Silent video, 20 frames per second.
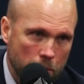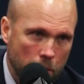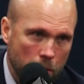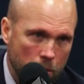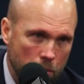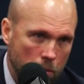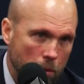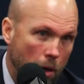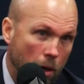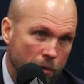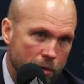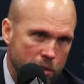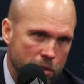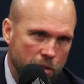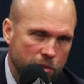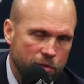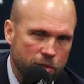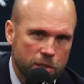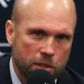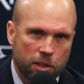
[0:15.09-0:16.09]
And obviously,
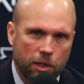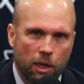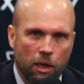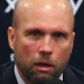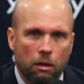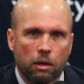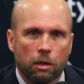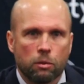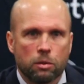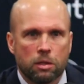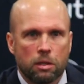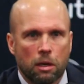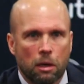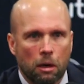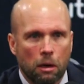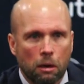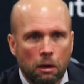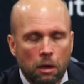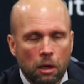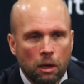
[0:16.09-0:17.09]
physicality was
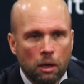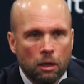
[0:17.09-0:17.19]
there.